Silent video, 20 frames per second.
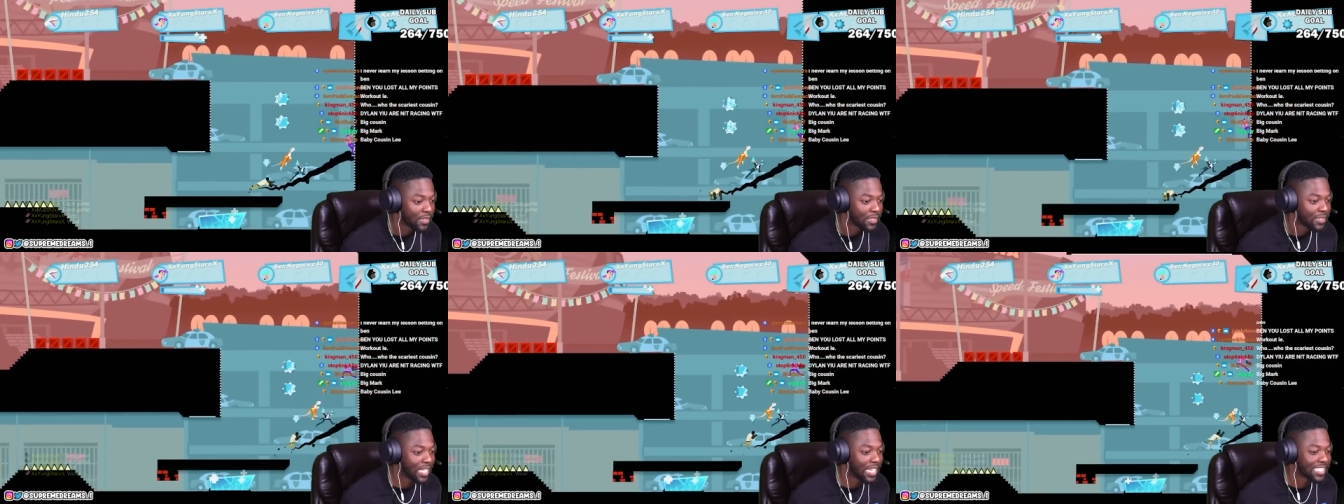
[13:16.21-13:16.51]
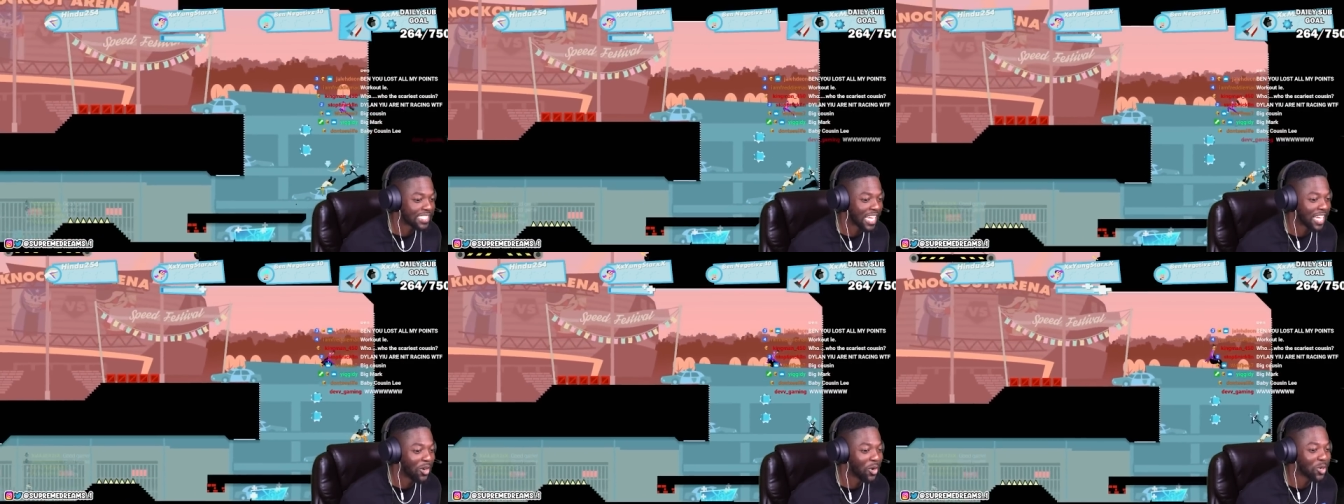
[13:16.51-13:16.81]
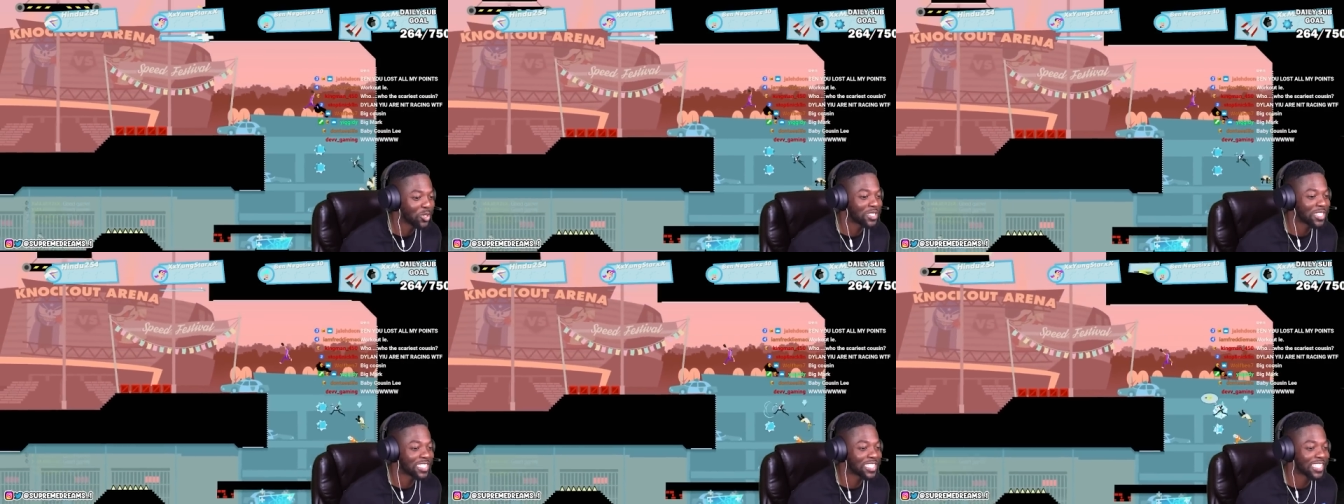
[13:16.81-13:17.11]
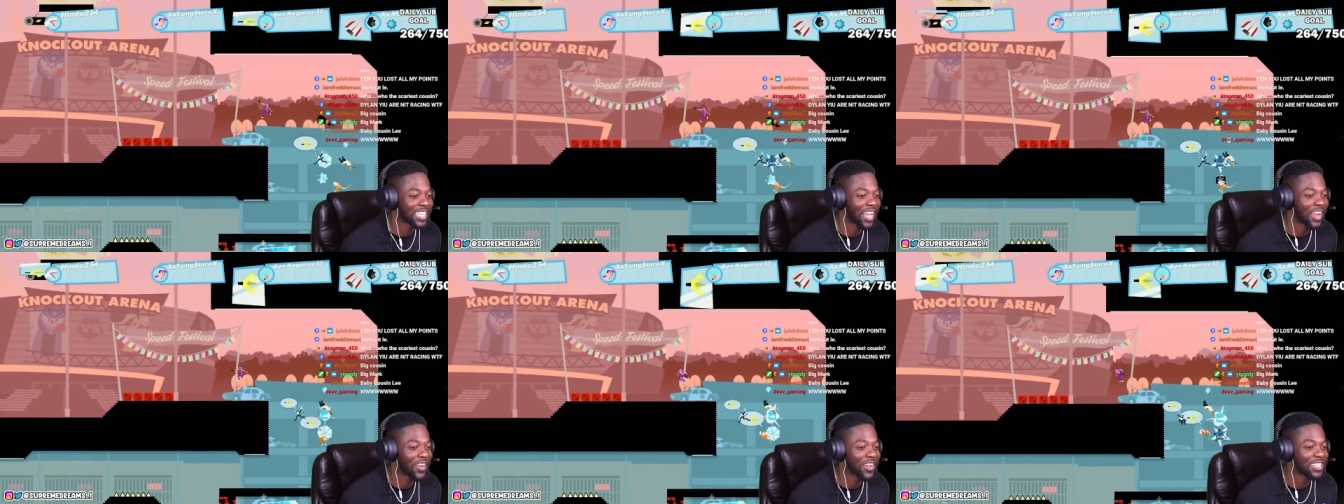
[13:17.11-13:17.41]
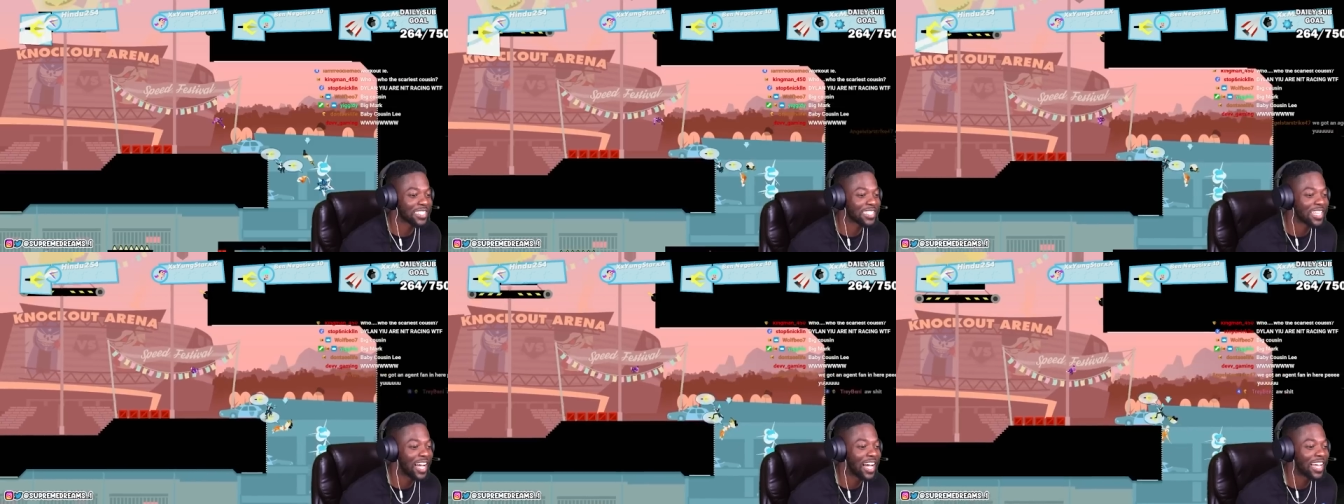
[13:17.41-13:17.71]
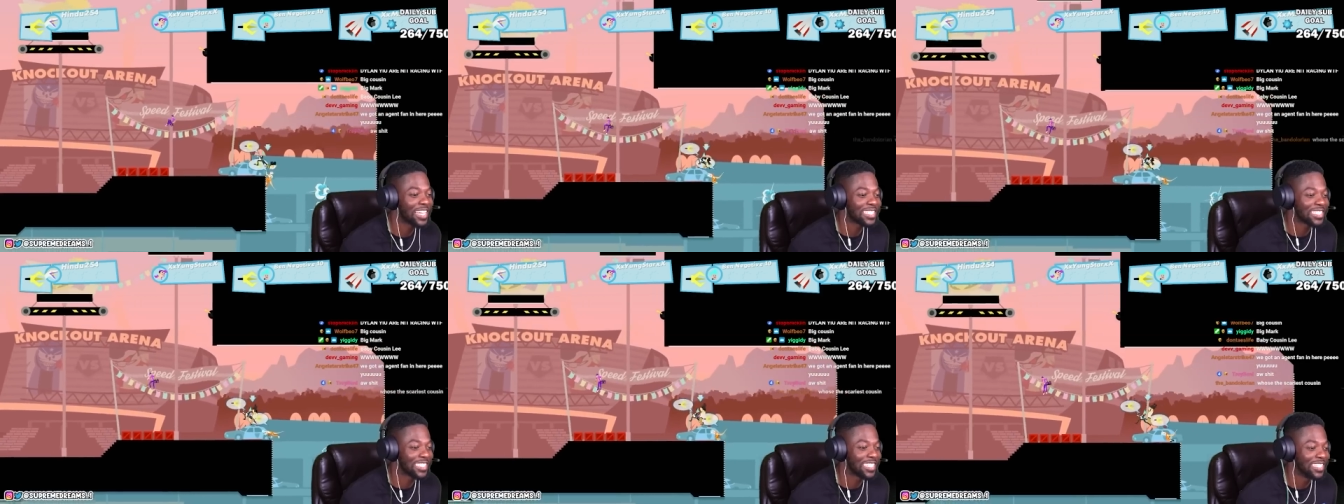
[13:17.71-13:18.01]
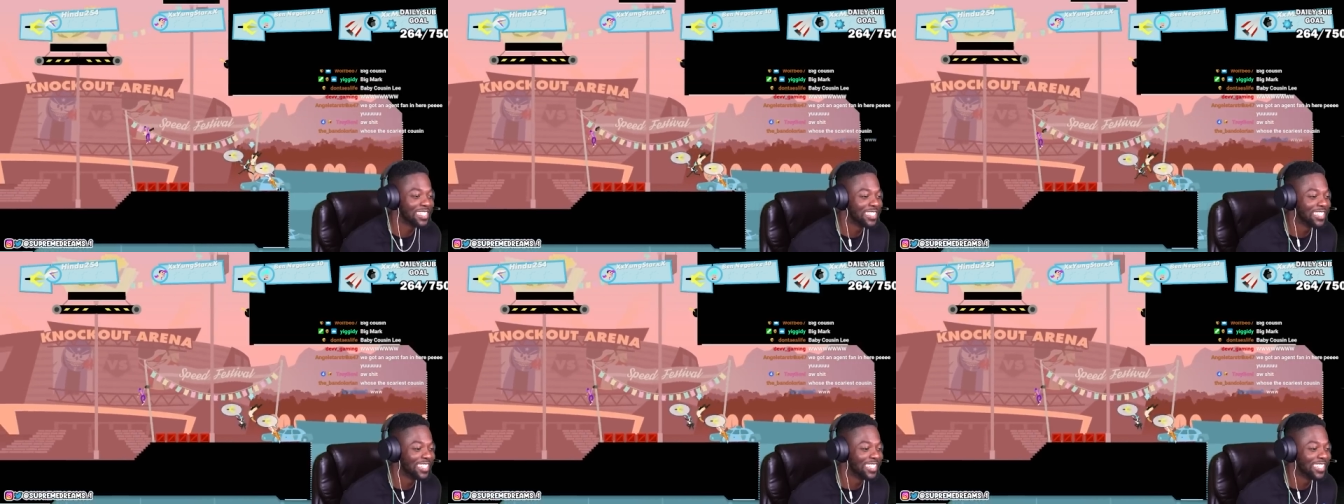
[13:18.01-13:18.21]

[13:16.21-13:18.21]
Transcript: They said, "Who's the scariest cousin?"